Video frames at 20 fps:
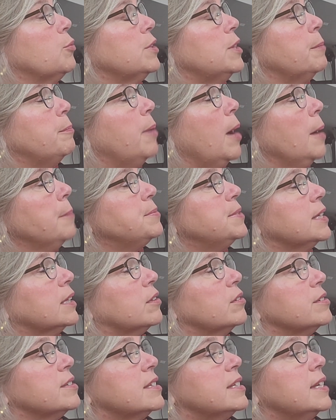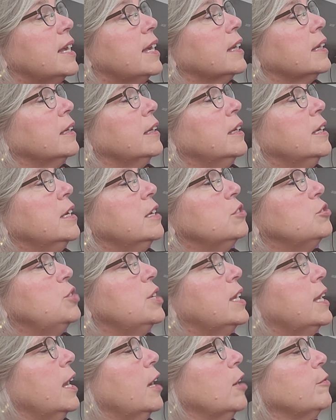with a popsicle stick.
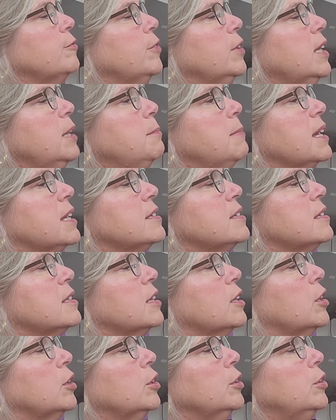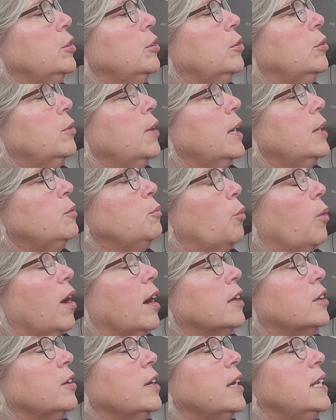She carefully mixed the glue and
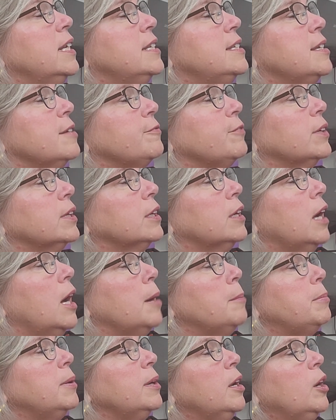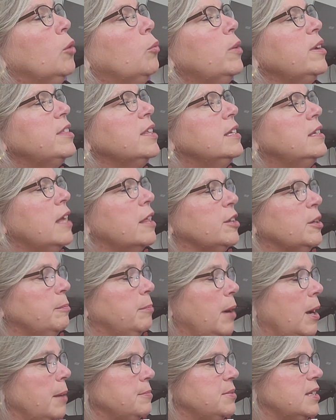water in a different cup with another
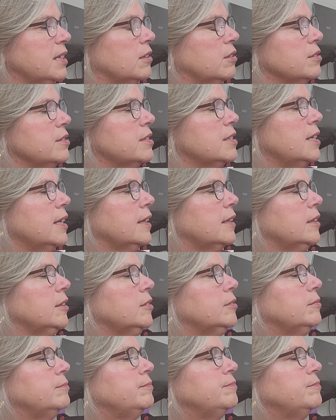popsicle stick.